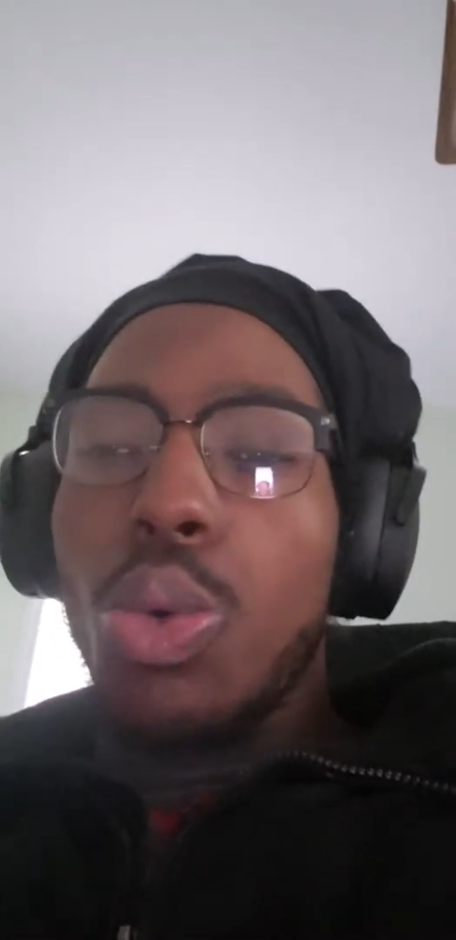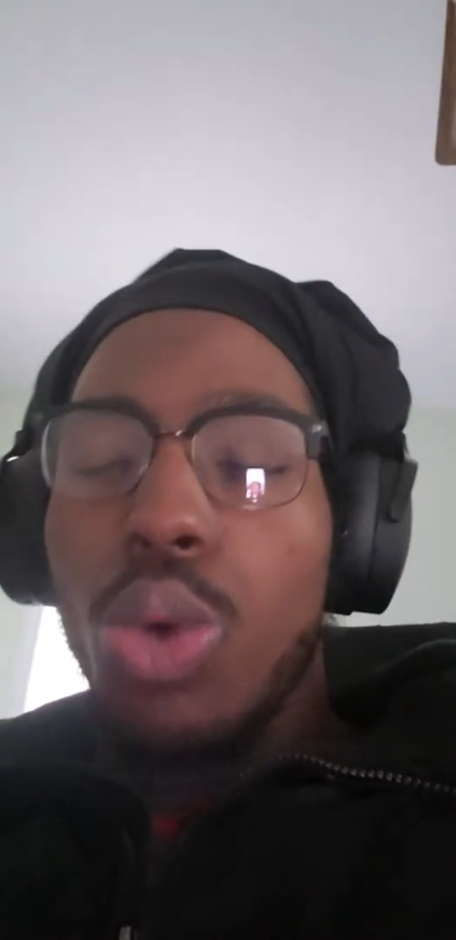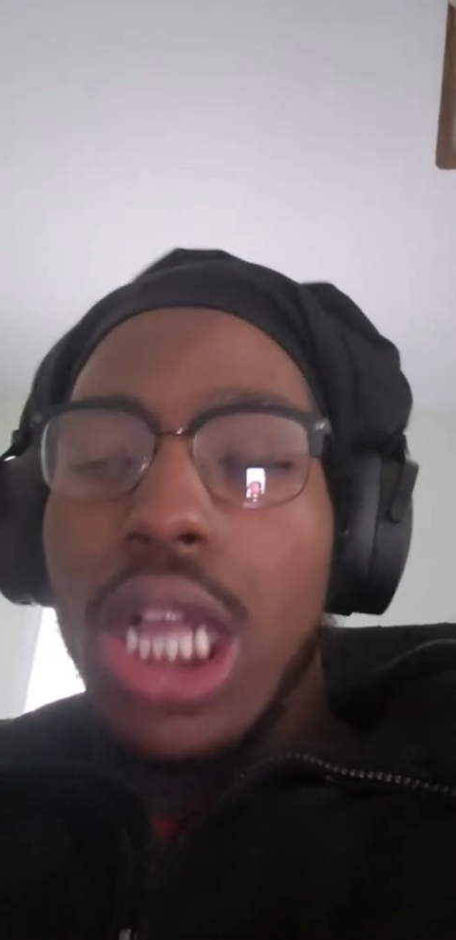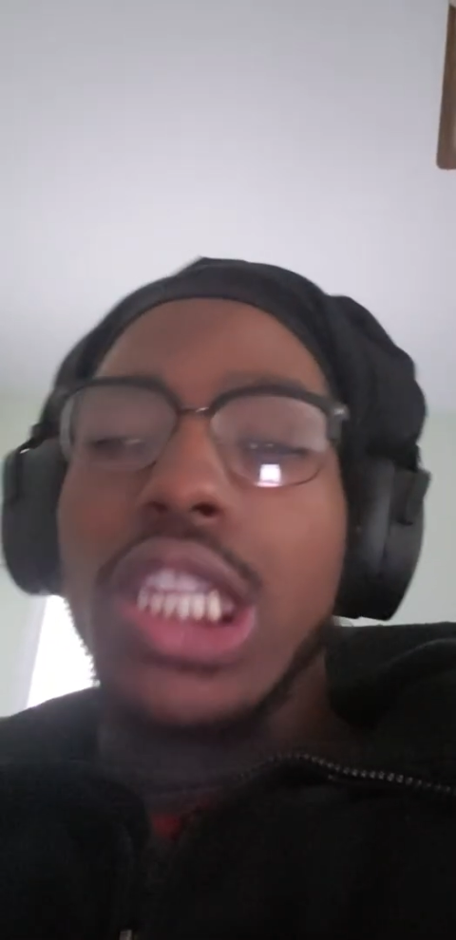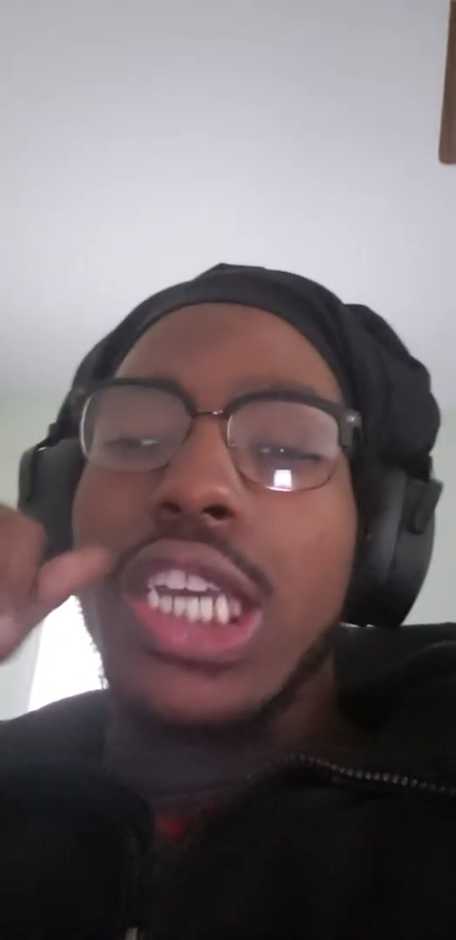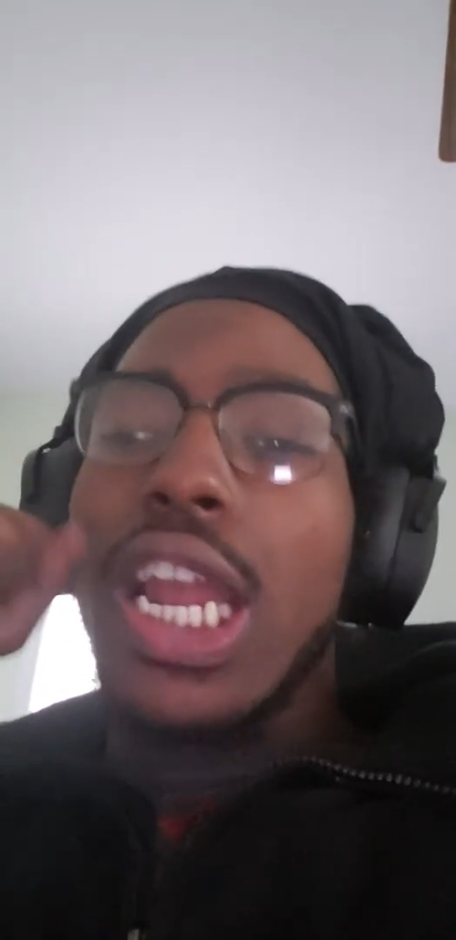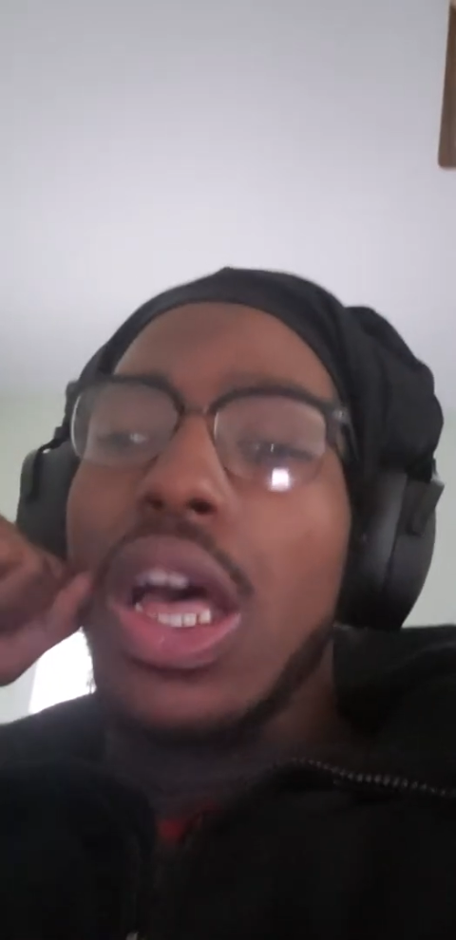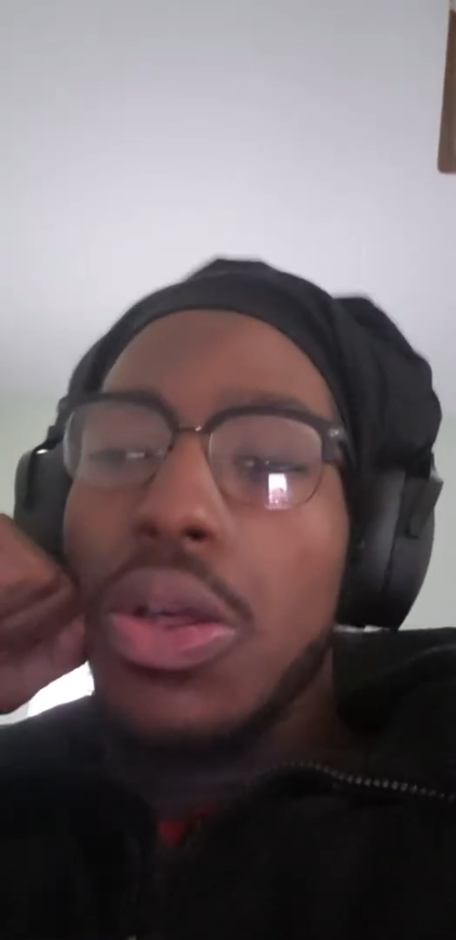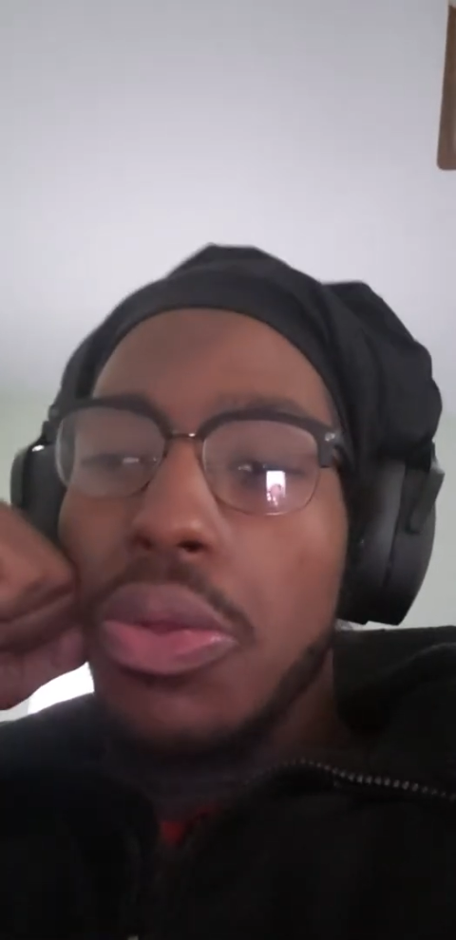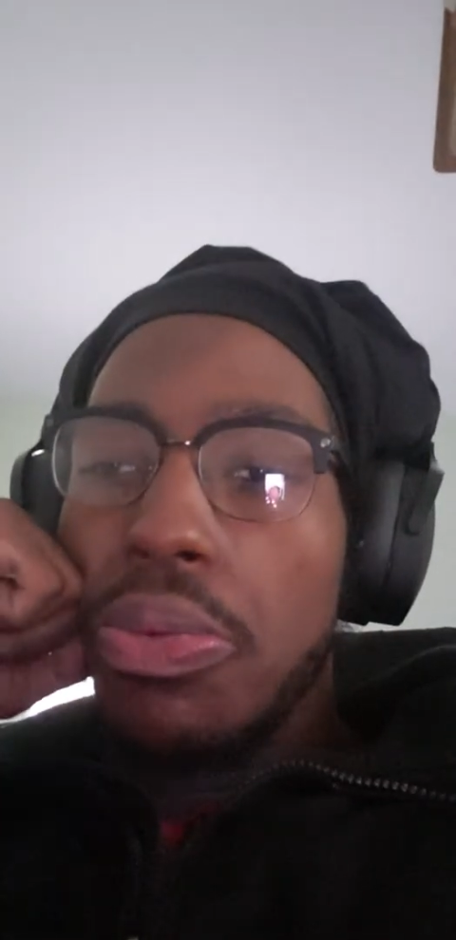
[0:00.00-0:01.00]
want to
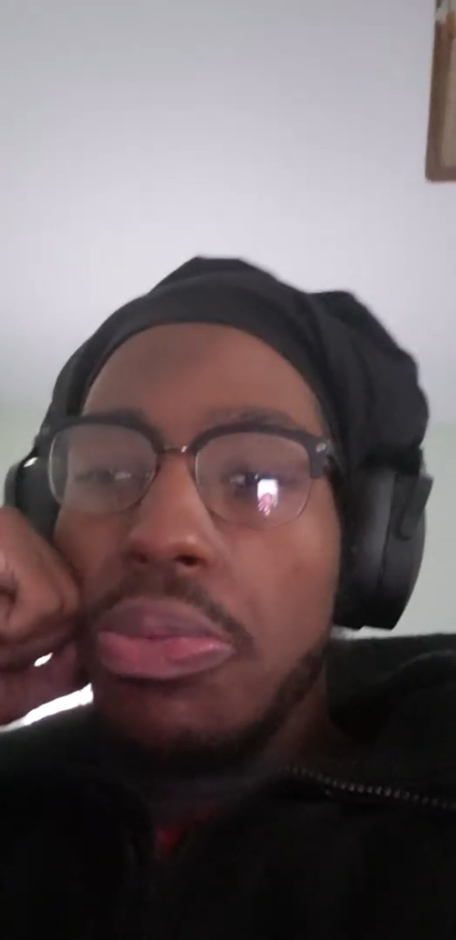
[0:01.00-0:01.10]
know.